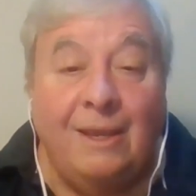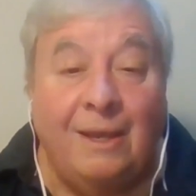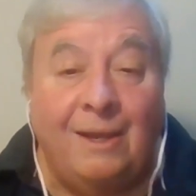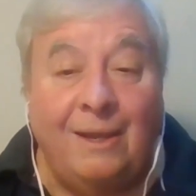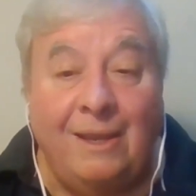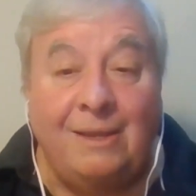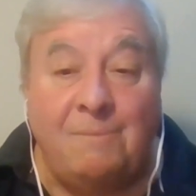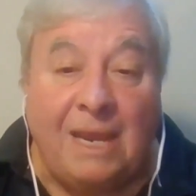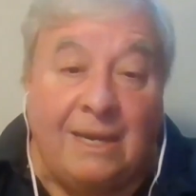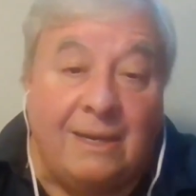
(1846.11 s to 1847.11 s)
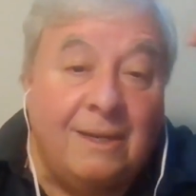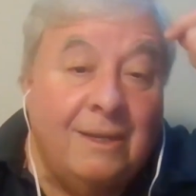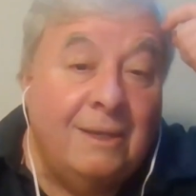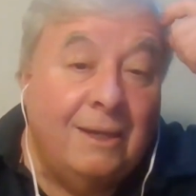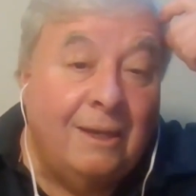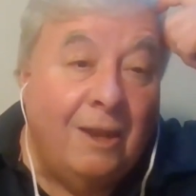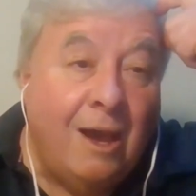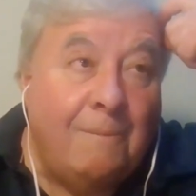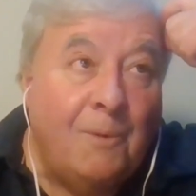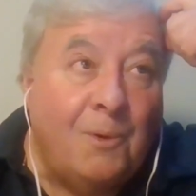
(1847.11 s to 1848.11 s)
and made it a
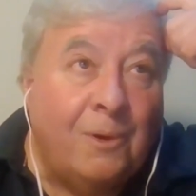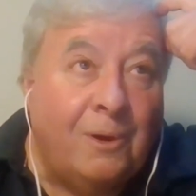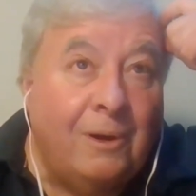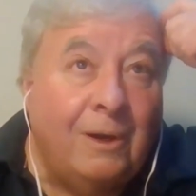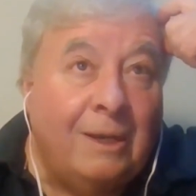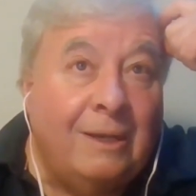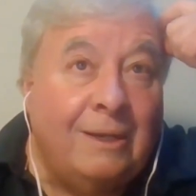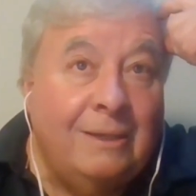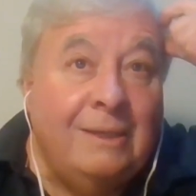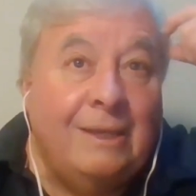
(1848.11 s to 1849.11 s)
lot more.